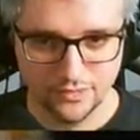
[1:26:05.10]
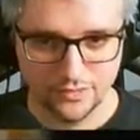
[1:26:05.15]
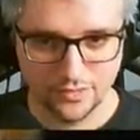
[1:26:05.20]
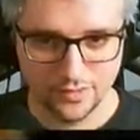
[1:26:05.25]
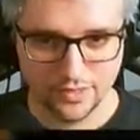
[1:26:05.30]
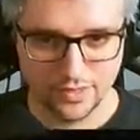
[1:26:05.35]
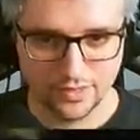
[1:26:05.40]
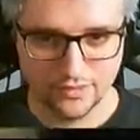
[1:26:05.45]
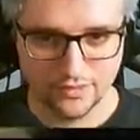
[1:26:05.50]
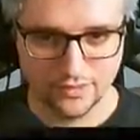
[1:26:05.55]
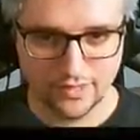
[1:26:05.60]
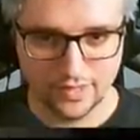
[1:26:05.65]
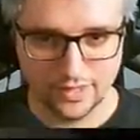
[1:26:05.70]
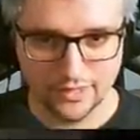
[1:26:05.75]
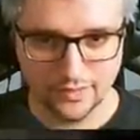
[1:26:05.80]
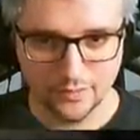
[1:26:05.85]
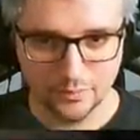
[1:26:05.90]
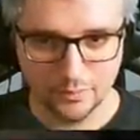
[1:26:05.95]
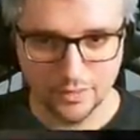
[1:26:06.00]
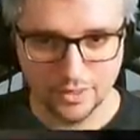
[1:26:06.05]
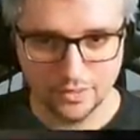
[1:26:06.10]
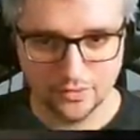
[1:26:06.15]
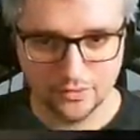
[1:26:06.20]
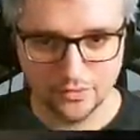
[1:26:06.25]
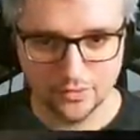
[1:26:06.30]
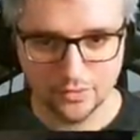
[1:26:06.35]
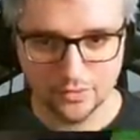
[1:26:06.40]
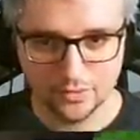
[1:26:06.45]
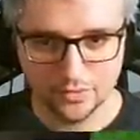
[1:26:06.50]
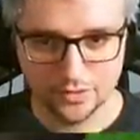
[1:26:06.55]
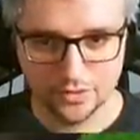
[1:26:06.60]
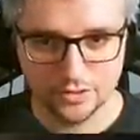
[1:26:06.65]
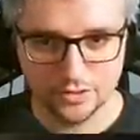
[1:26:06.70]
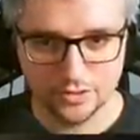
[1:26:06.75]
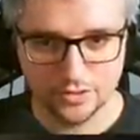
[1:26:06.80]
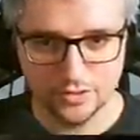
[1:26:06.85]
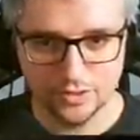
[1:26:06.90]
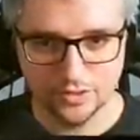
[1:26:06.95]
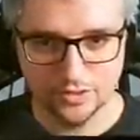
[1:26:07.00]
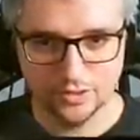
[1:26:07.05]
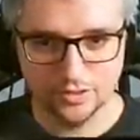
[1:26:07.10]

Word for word: So I guess hand means dodge.